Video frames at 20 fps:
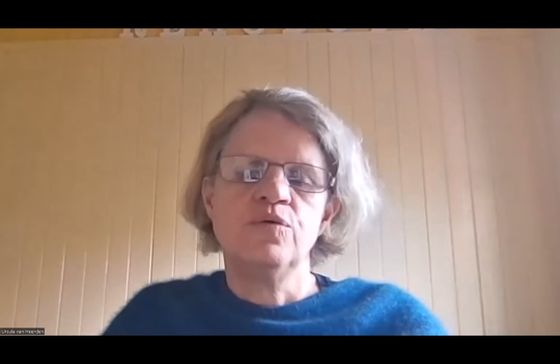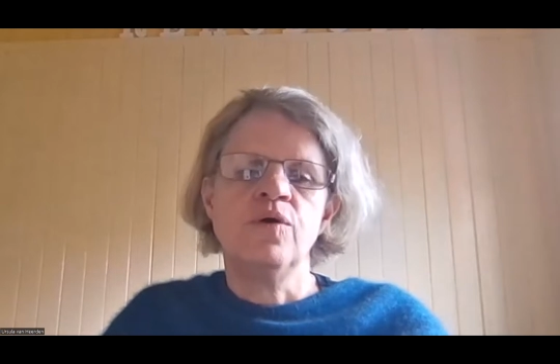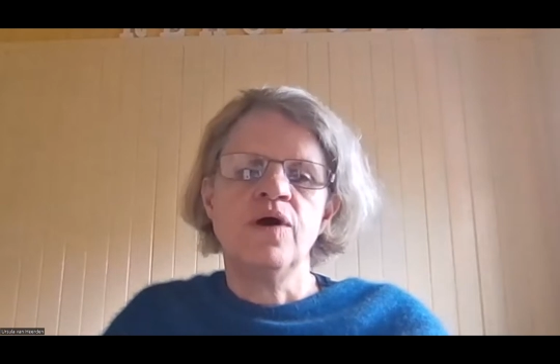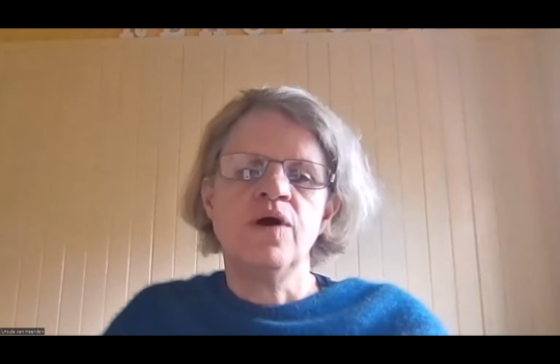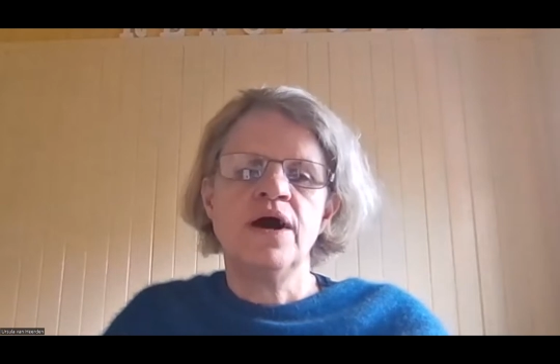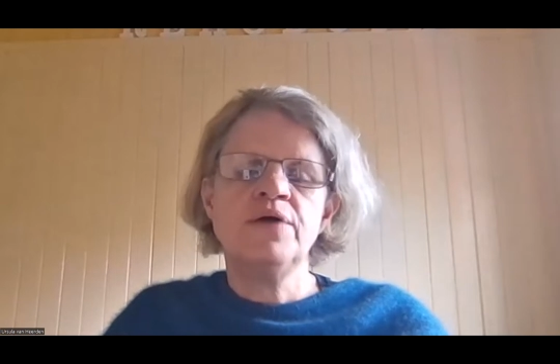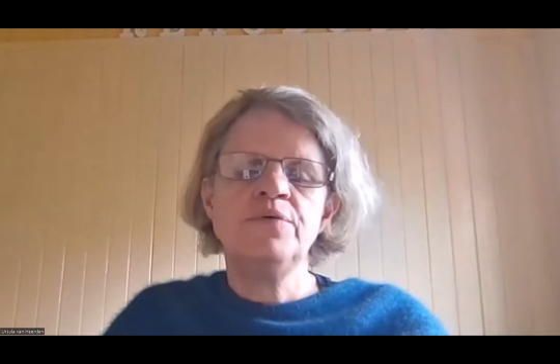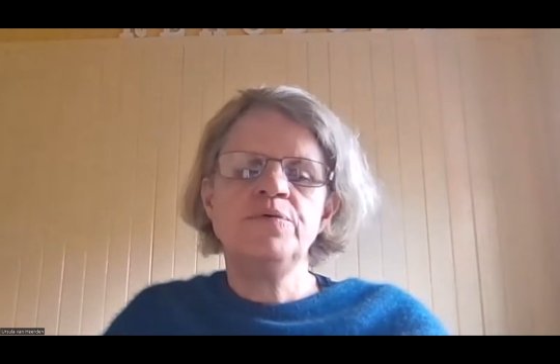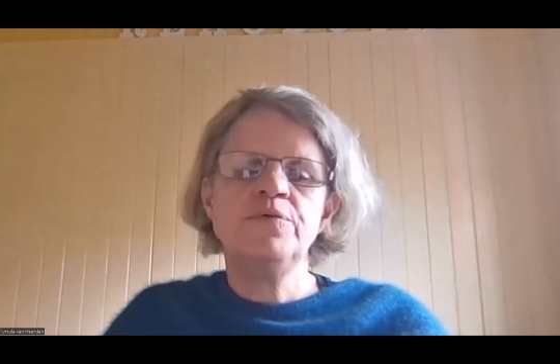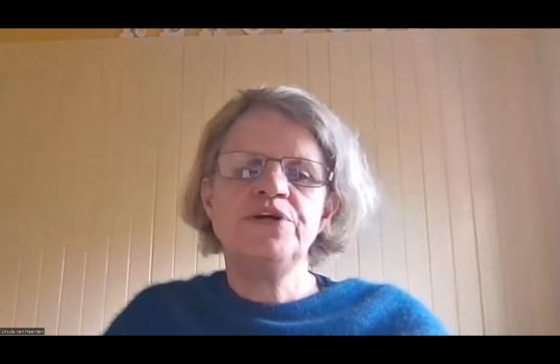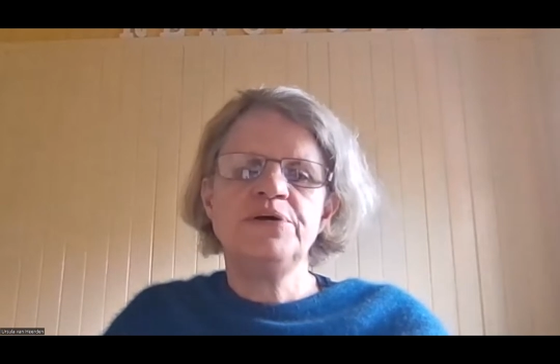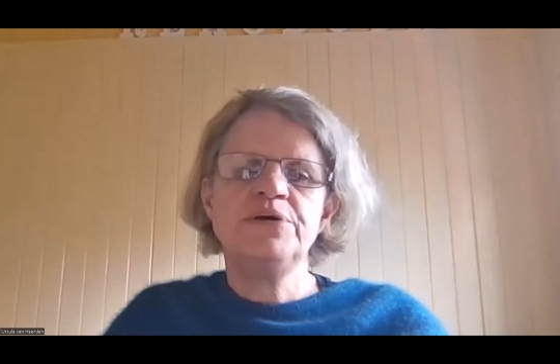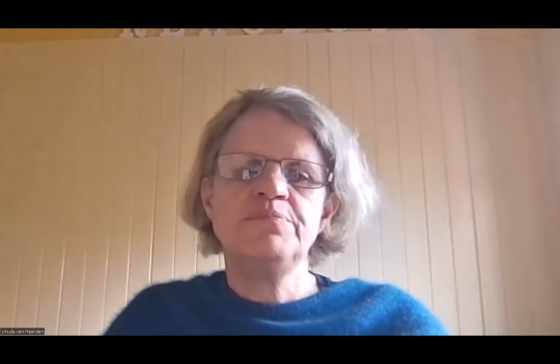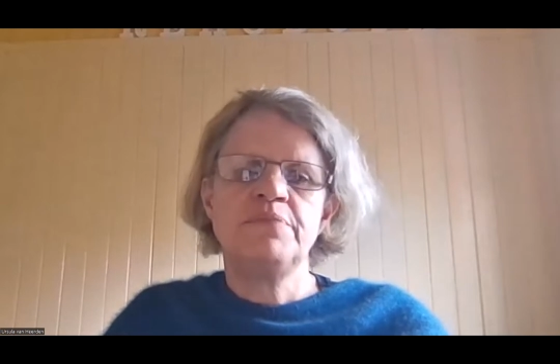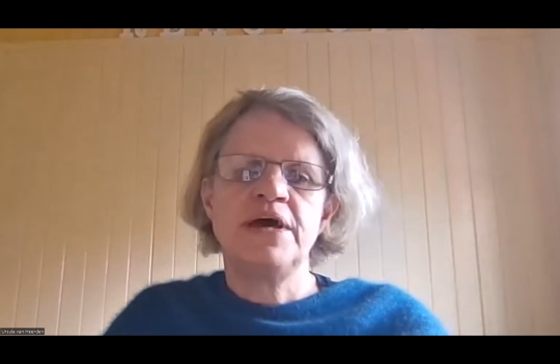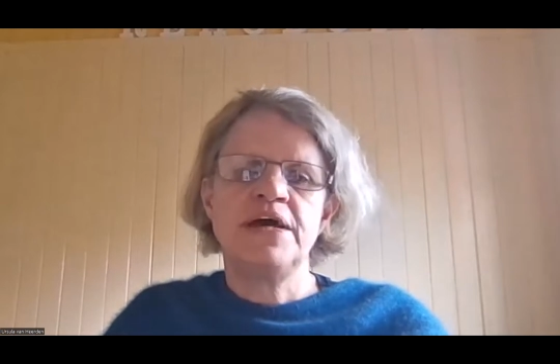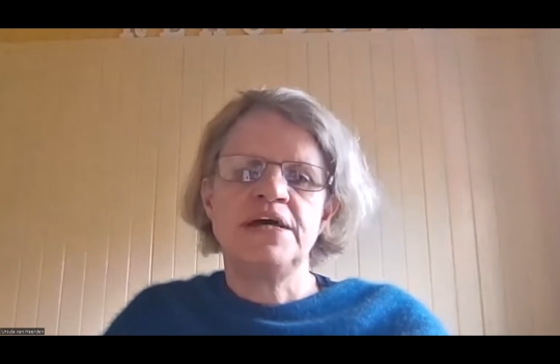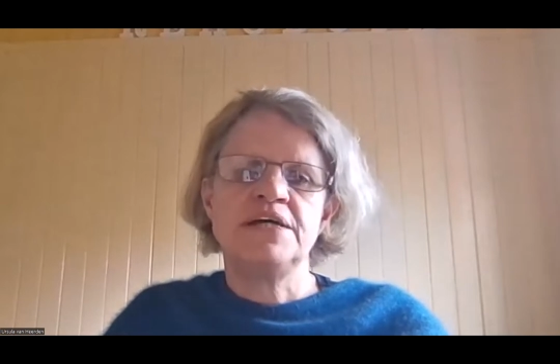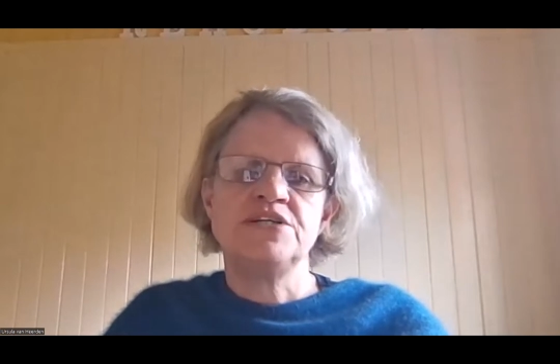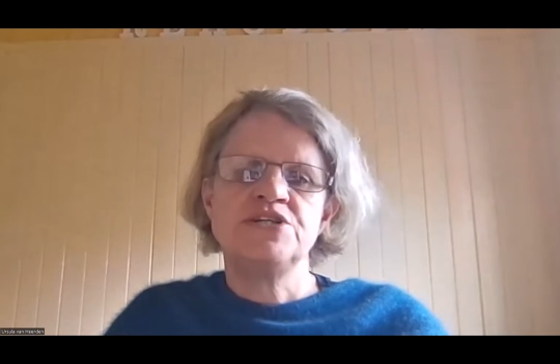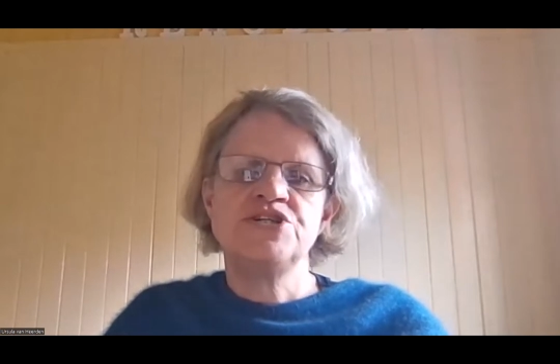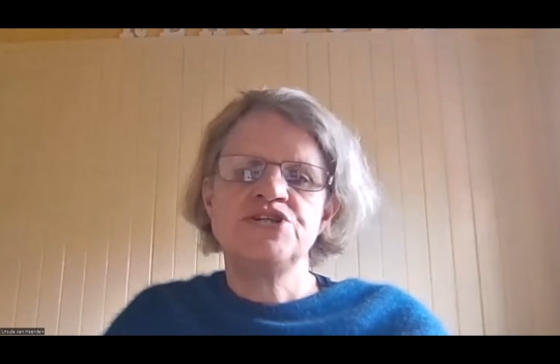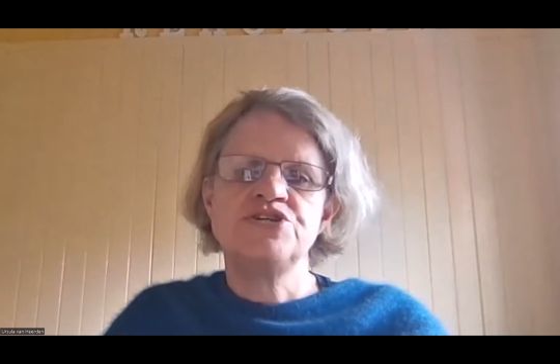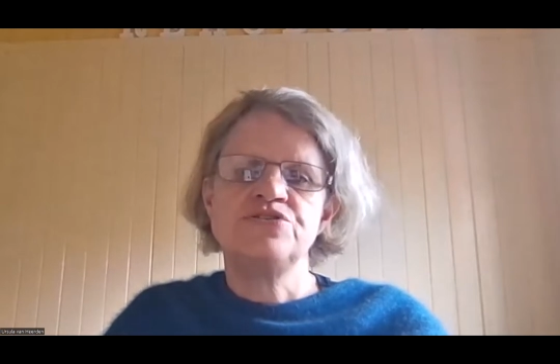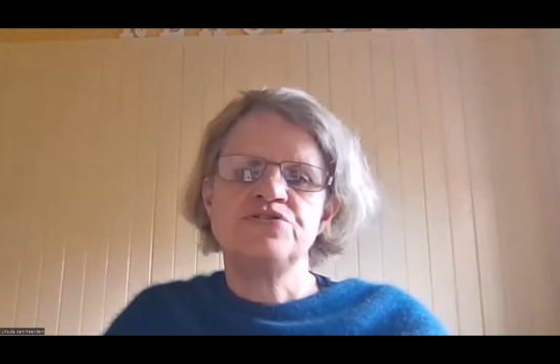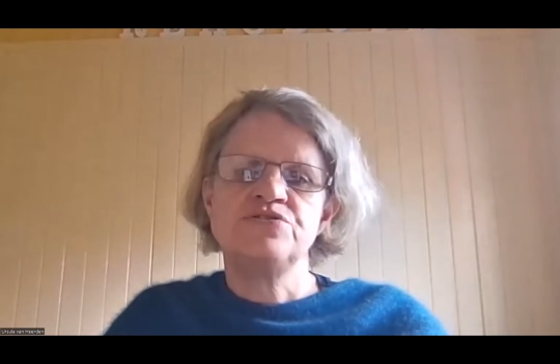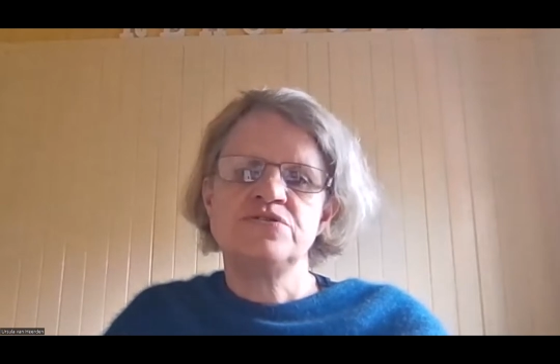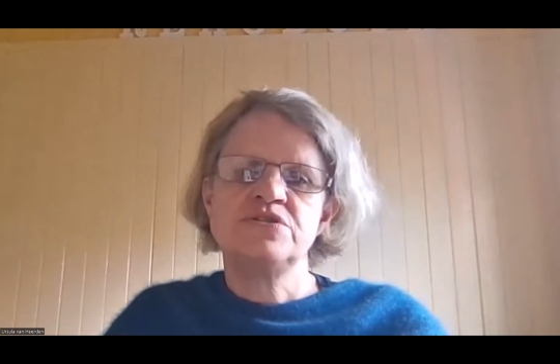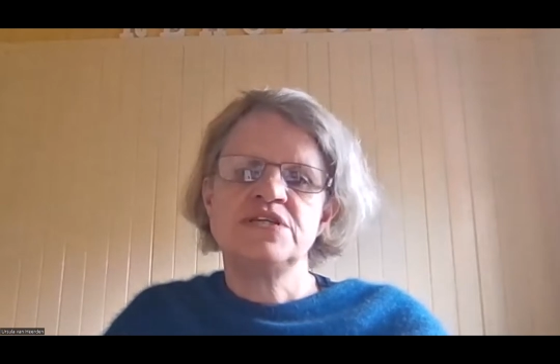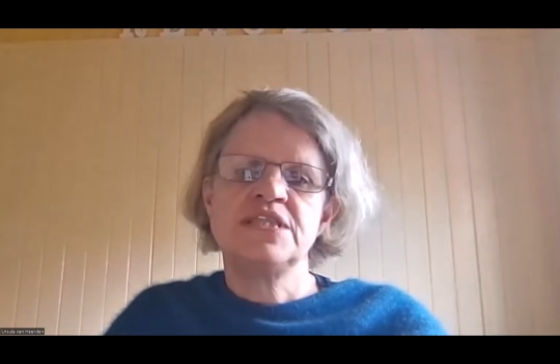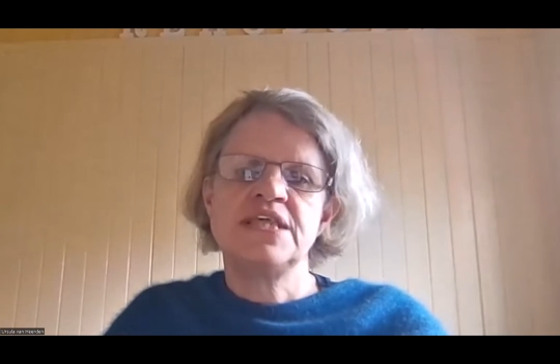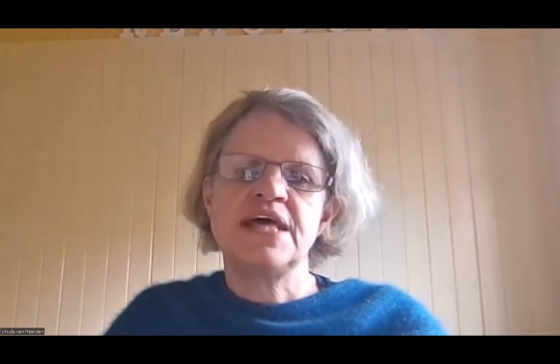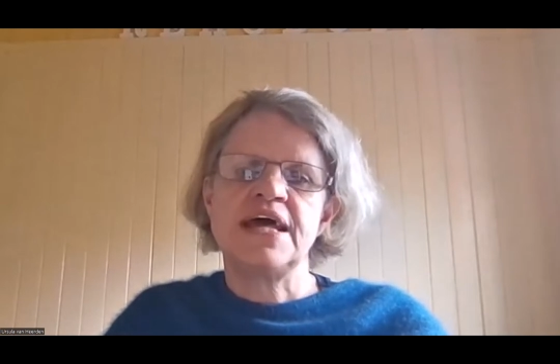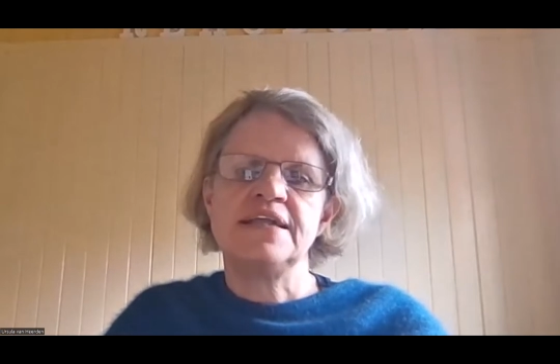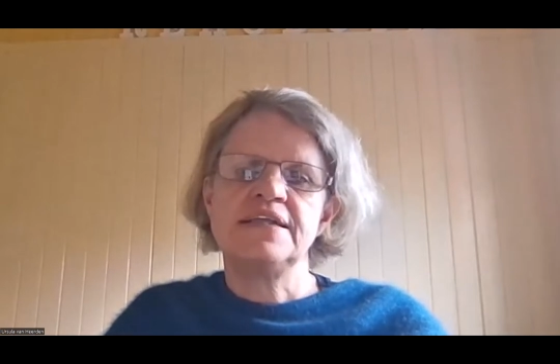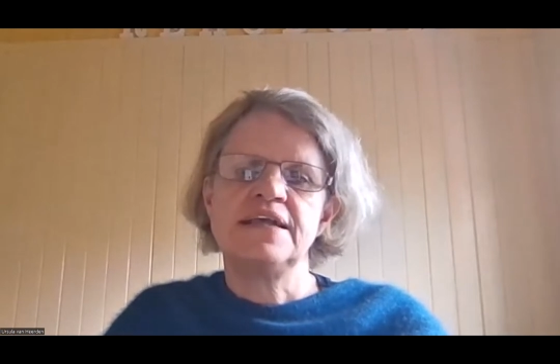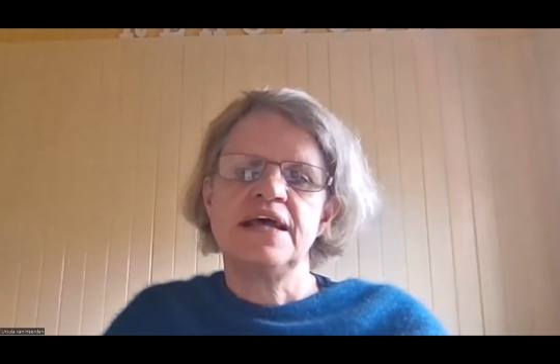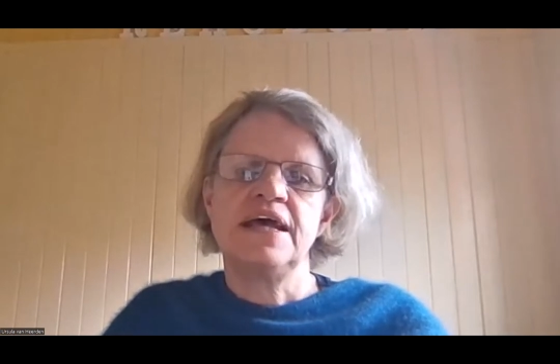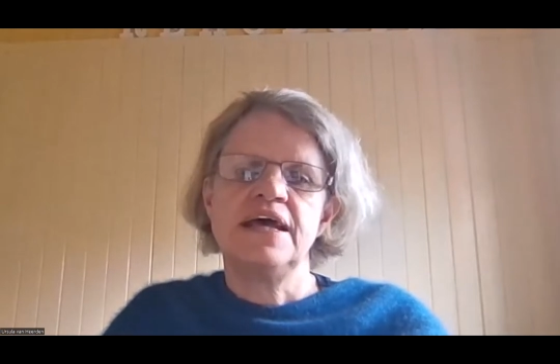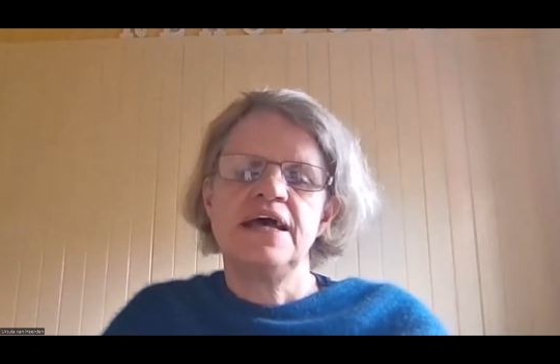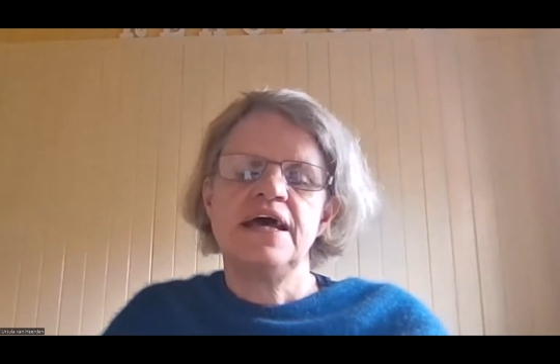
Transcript: Why would a man choose that